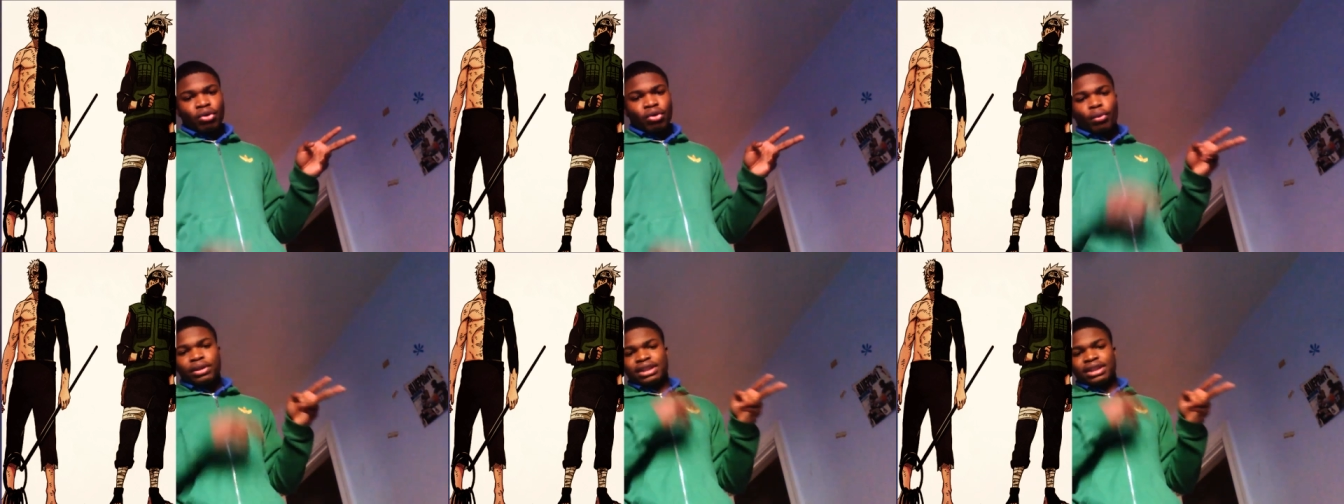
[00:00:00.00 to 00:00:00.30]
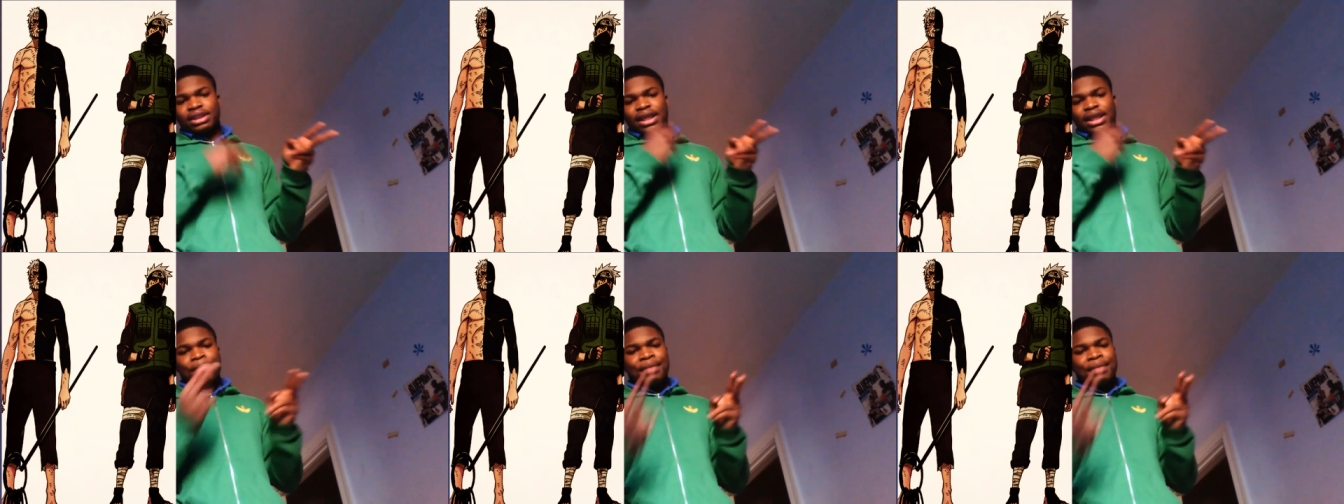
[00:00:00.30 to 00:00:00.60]
or
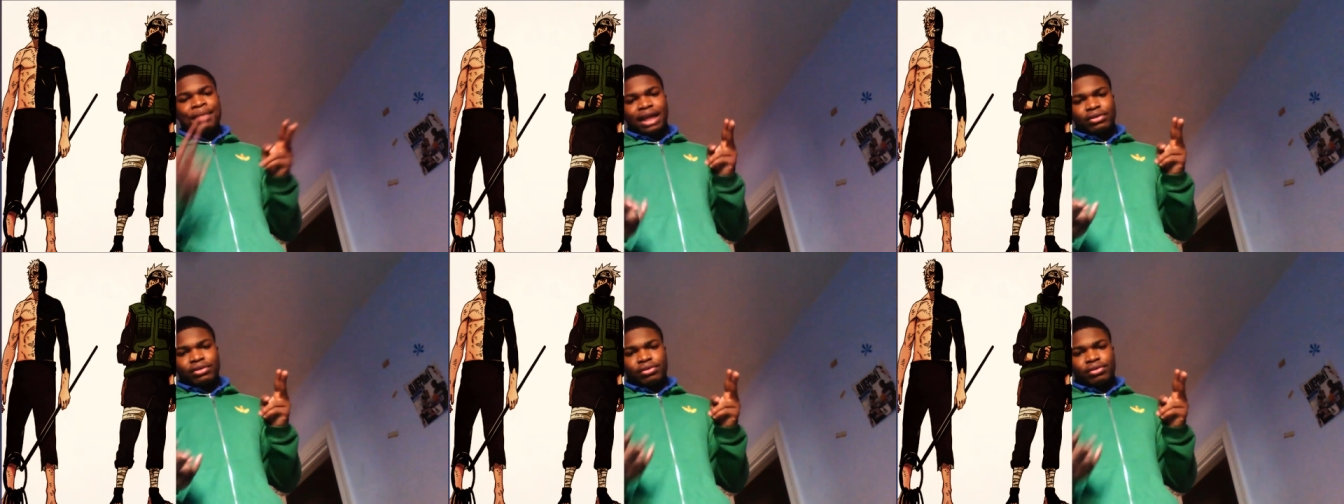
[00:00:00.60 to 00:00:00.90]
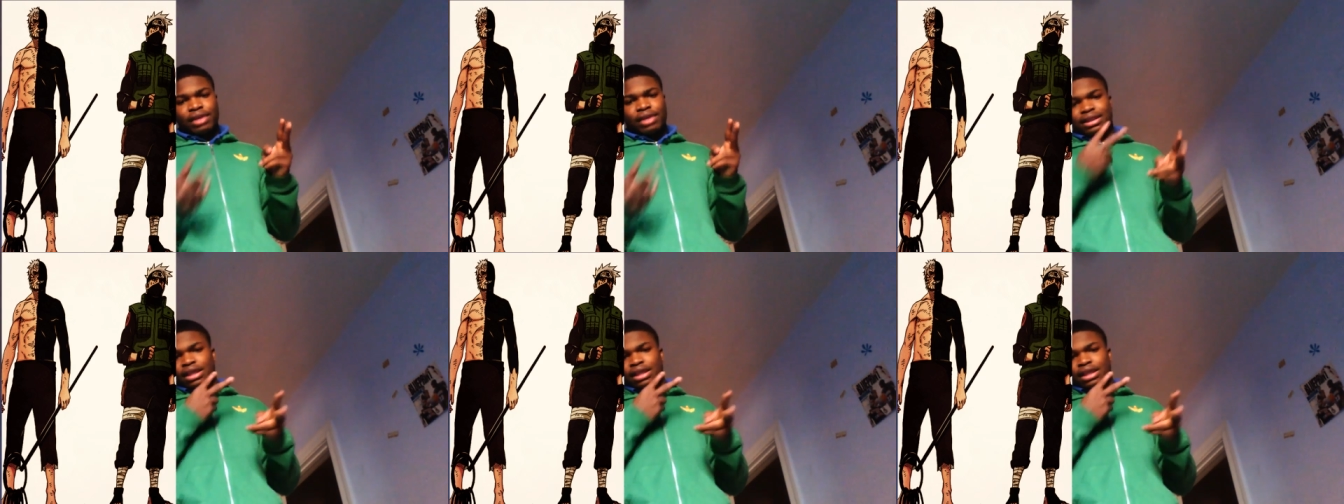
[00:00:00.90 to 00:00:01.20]
was it
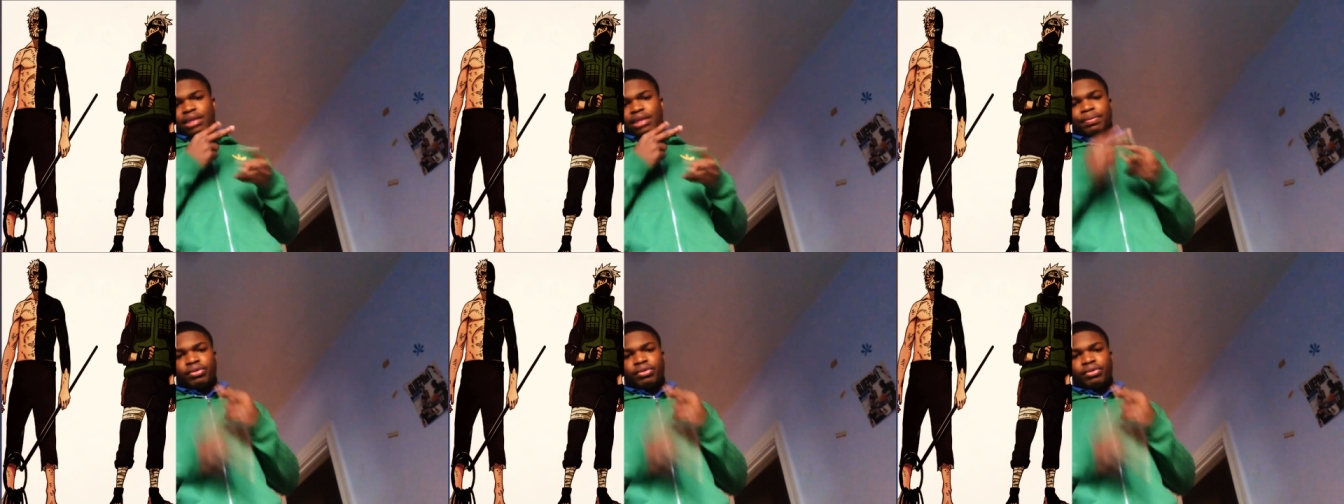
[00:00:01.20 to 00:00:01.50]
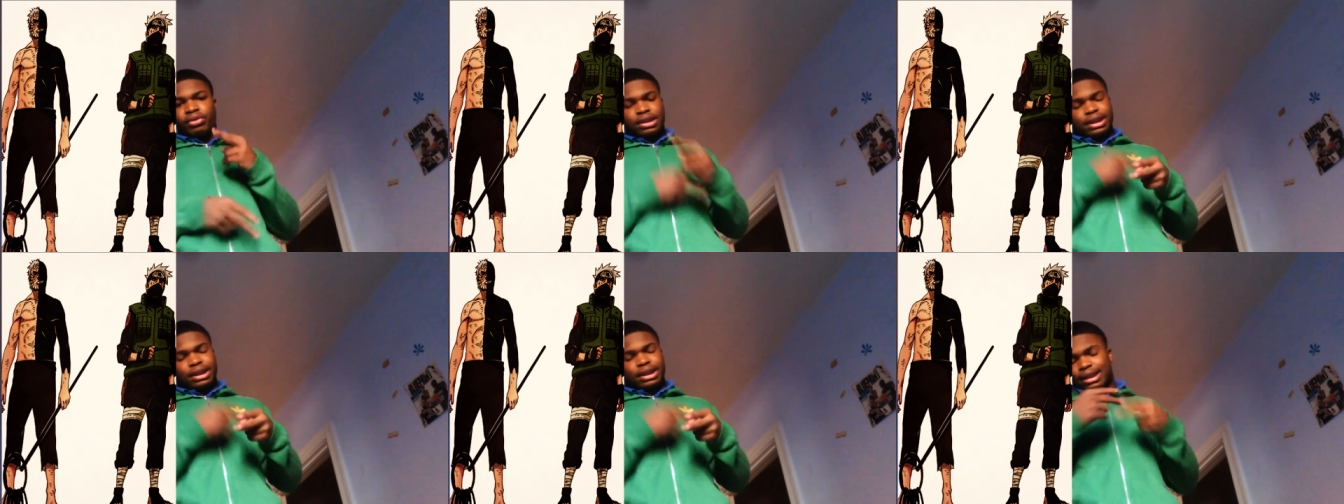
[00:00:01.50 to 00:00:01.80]
Minato that
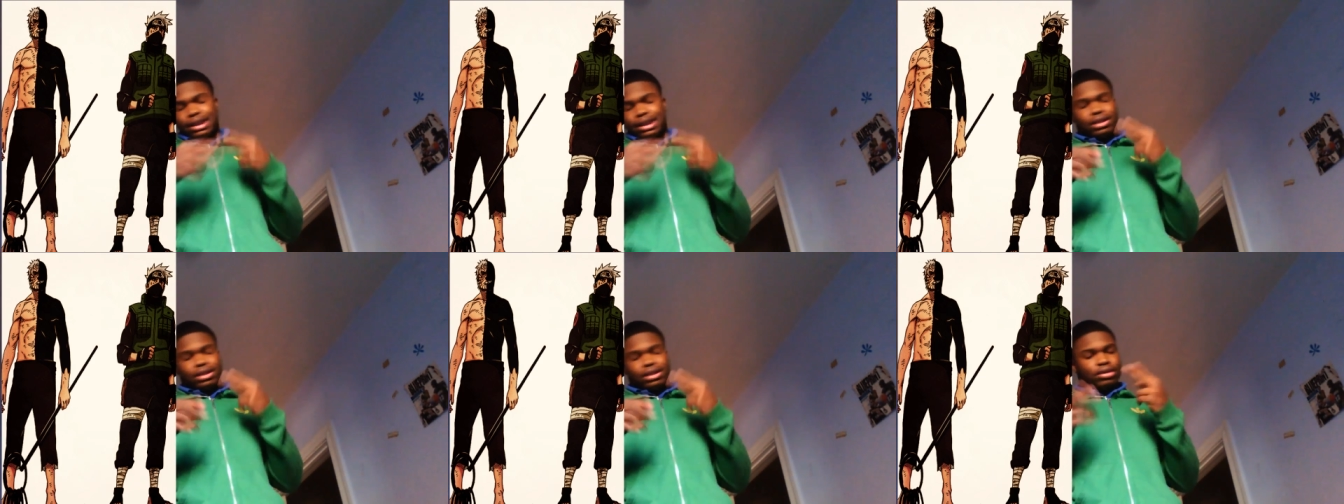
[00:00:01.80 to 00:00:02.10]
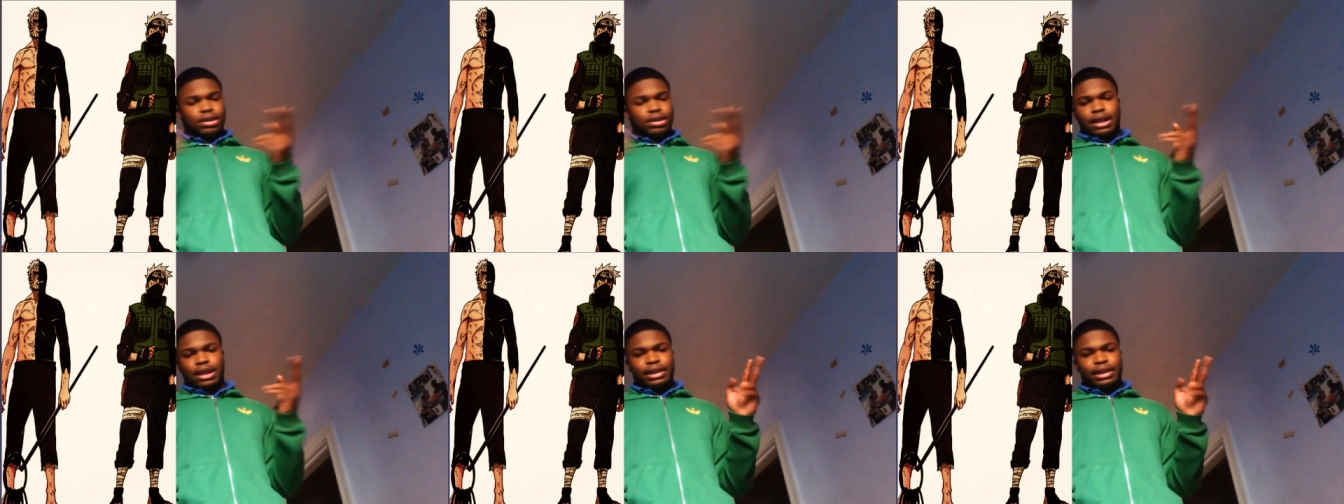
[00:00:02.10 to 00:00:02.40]

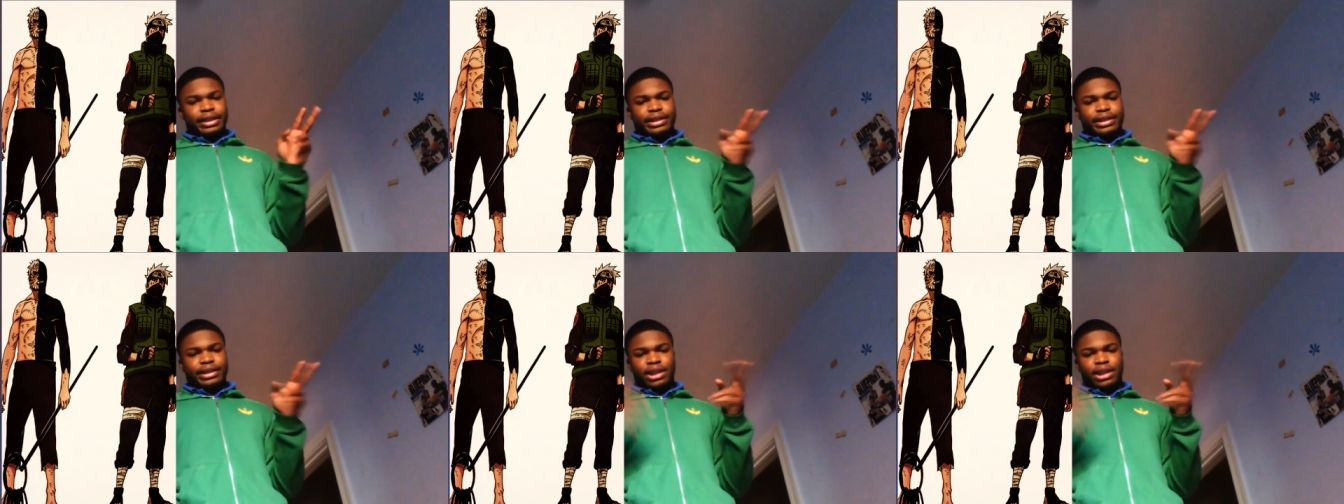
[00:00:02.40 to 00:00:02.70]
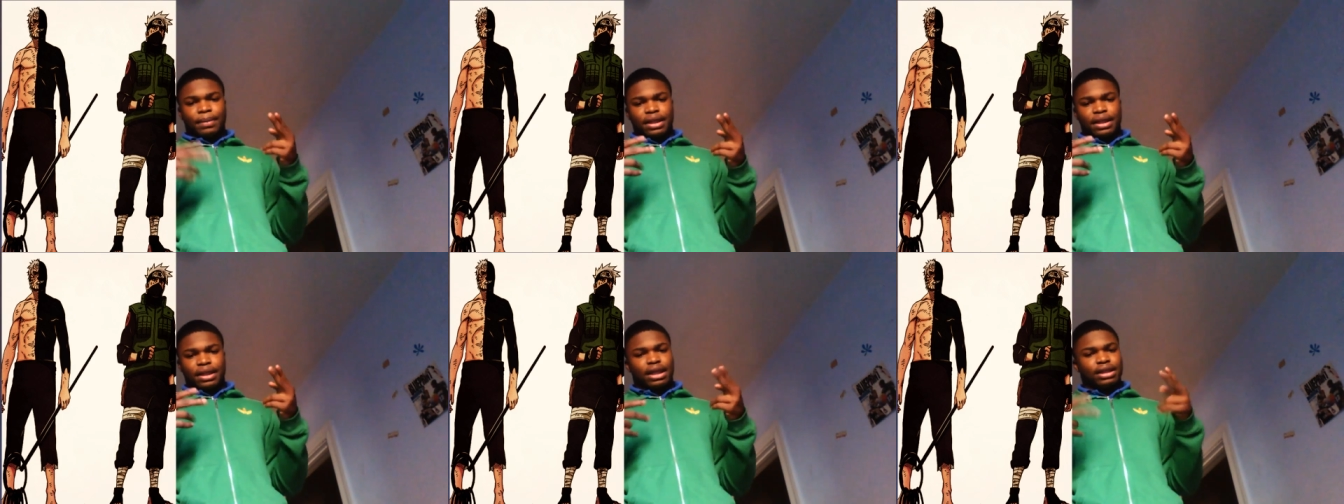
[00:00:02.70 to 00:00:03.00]
teleported, uh, that did
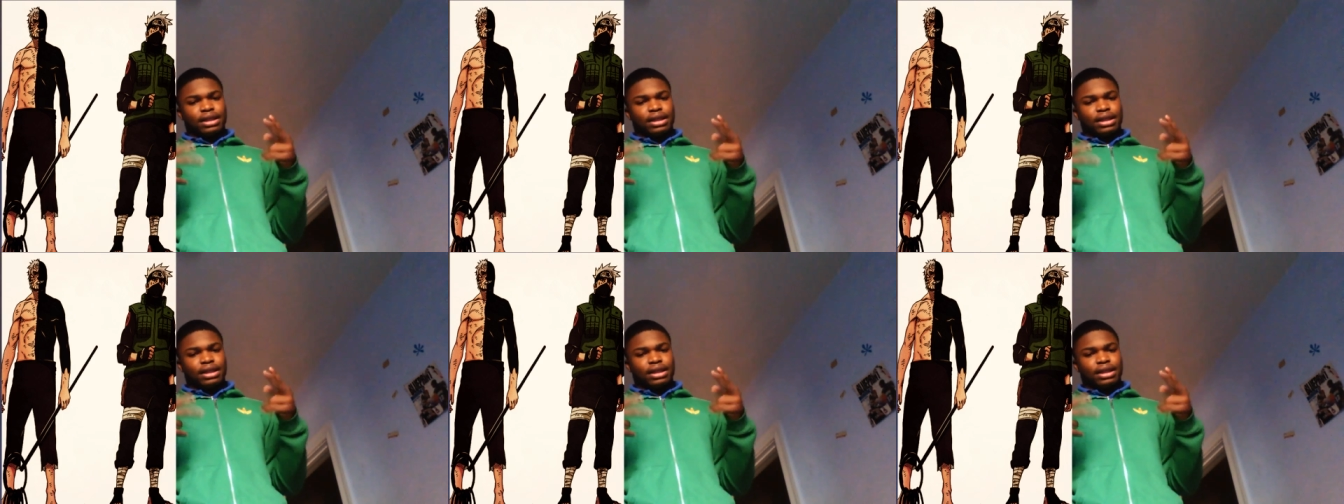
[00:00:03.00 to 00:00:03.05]
something?